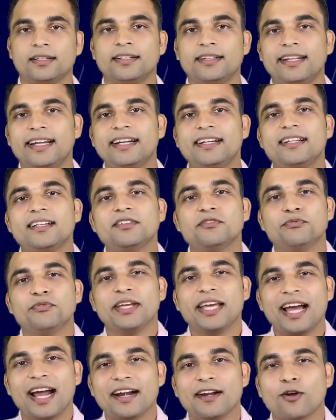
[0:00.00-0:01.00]
Later,
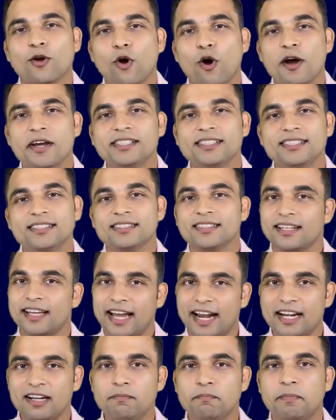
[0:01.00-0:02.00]
we had coins
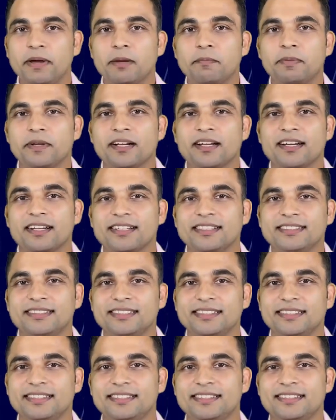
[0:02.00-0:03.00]
and paper
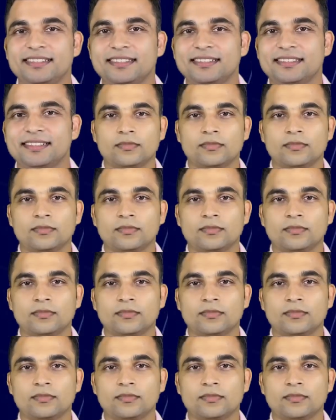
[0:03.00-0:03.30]
currencies.